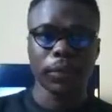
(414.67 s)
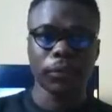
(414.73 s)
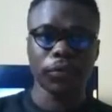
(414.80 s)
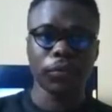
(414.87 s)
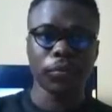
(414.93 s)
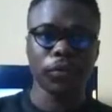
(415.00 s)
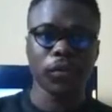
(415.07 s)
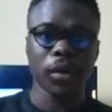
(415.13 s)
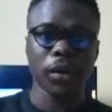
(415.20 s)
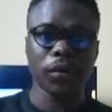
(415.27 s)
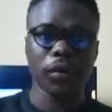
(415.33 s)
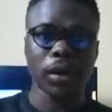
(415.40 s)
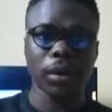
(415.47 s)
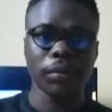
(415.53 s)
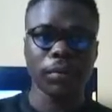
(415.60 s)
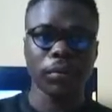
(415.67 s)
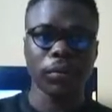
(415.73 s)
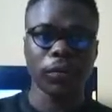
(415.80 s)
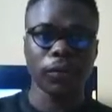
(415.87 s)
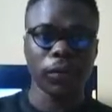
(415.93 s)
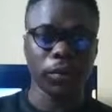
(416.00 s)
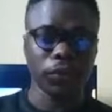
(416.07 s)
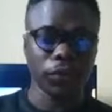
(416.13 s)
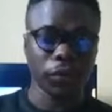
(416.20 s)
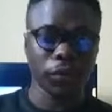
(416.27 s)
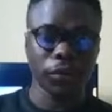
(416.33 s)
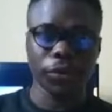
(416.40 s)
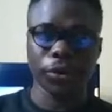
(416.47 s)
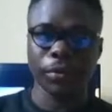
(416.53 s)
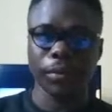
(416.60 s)
So we'll start in like roughly 2
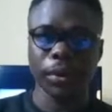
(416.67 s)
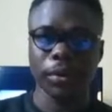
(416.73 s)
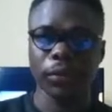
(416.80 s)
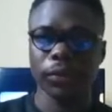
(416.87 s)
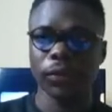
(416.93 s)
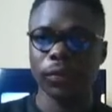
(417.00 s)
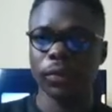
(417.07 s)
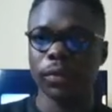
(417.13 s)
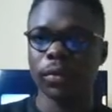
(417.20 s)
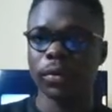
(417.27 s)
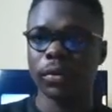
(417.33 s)
or 3 minutes.